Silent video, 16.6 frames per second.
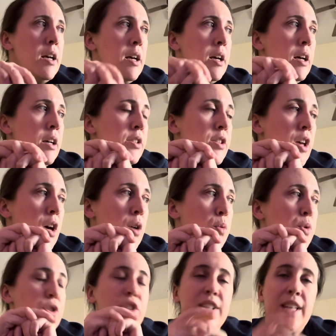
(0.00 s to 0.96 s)
So
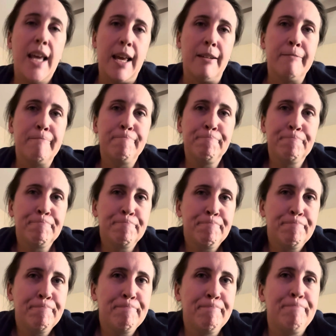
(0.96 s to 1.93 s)
we'll see.
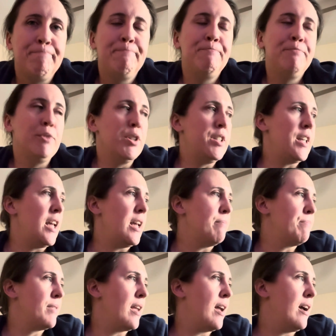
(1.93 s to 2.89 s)
We'll see.
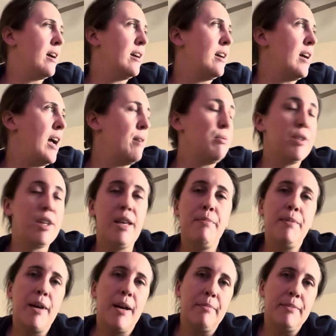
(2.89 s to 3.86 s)
I will keep
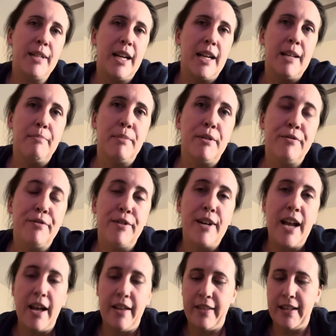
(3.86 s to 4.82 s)
you updated, but for
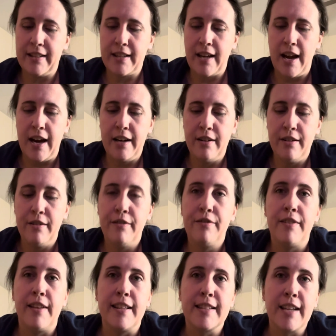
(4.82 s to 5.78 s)
now, that's kind
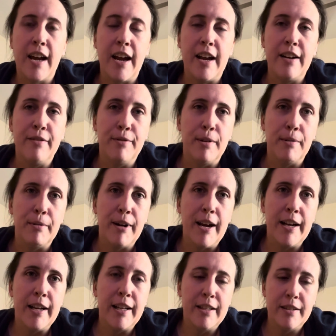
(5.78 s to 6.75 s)
of where we're
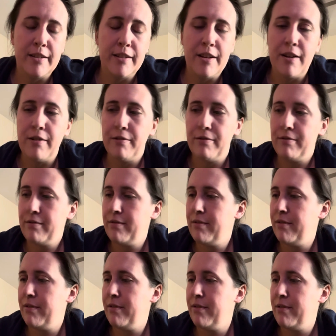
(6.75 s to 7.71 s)
headed. So,
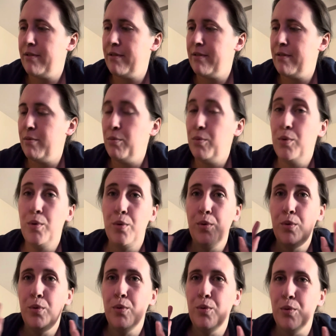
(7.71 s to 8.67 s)

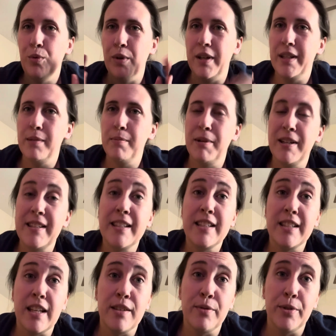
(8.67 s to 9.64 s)
woohoo! It's been a
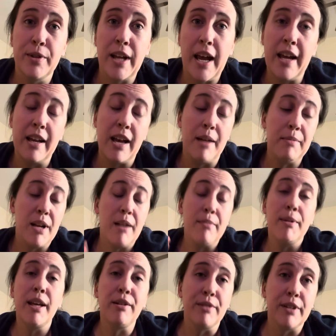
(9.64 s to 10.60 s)
successful day. I mean, I'm
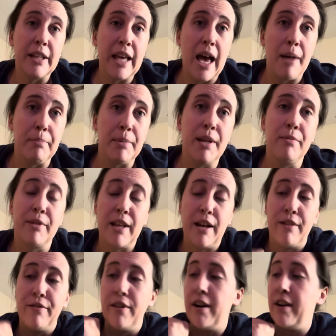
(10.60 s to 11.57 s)
like really happy with
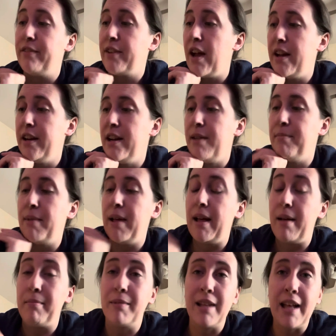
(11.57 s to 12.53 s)
how far I've gotten.
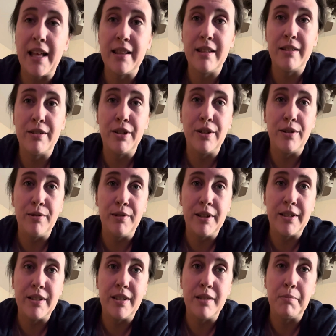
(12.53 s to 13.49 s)
I'm glad the to-do
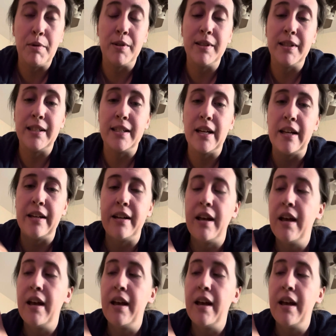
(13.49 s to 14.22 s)
list is mostly done.